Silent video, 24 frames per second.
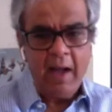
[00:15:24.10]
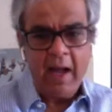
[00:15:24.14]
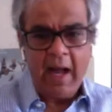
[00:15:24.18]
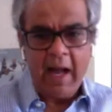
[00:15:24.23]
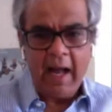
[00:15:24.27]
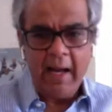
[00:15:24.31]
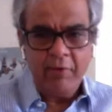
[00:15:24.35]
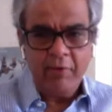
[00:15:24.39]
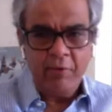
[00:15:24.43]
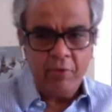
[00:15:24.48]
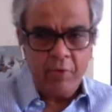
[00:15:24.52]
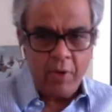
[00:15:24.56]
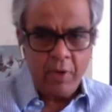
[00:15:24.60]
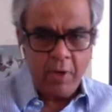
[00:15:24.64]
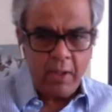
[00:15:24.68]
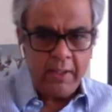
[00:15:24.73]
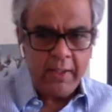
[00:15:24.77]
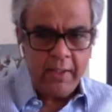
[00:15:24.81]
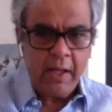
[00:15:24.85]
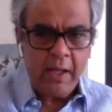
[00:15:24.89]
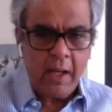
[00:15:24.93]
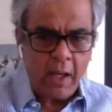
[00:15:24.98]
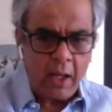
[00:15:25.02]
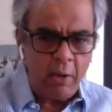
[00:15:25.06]
and
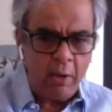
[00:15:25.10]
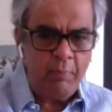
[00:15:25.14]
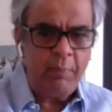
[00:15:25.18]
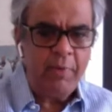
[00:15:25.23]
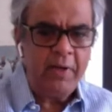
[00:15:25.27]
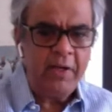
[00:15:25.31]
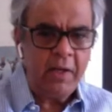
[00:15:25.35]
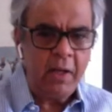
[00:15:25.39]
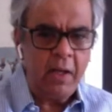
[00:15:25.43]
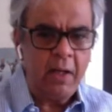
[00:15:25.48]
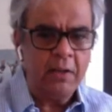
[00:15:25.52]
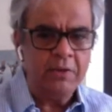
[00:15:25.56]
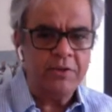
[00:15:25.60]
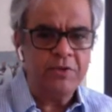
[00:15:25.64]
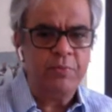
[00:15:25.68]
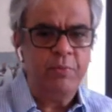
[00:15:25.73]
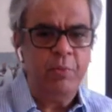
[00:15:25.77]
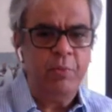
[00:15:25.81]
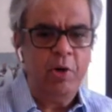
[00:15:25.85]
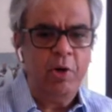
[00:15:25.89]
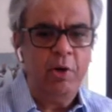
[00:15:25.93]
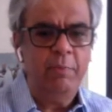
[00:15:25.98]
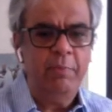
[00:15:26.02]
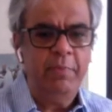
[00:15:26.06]
really helping our
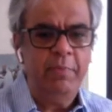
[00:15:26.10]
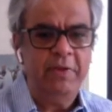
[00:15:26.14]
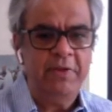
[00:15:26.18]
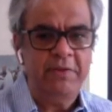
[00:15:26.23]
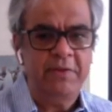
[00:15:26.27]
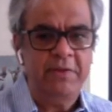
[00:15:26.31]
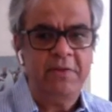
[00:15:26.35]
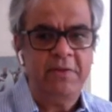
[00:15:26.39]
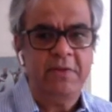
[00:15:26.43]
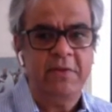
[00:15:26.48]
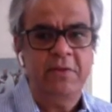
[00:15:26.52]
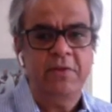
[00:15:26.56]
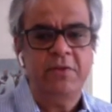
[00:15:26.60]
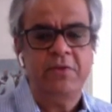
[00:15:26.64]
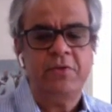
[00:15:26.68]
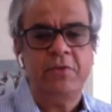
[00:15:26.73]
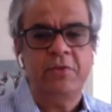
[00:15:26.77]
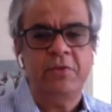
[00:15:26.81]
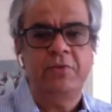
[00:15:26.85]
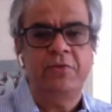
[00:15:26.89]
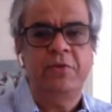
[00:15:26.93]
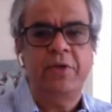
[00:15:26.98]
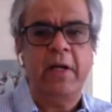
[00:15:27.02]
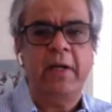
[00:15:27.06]
small businesses to